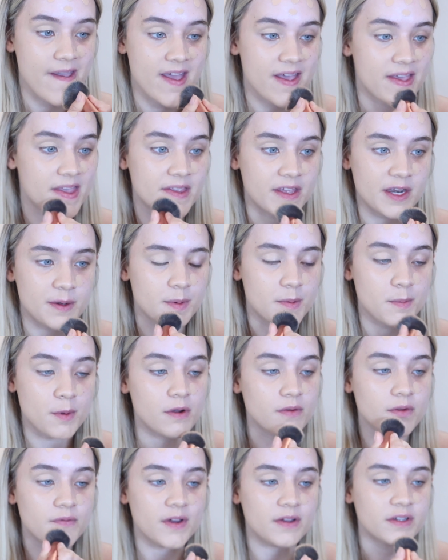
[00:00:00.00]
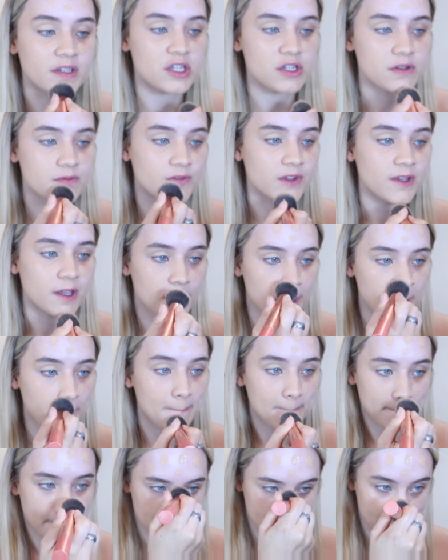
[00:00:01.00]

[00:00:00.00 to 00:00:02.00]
is going to be more of a foundation for you.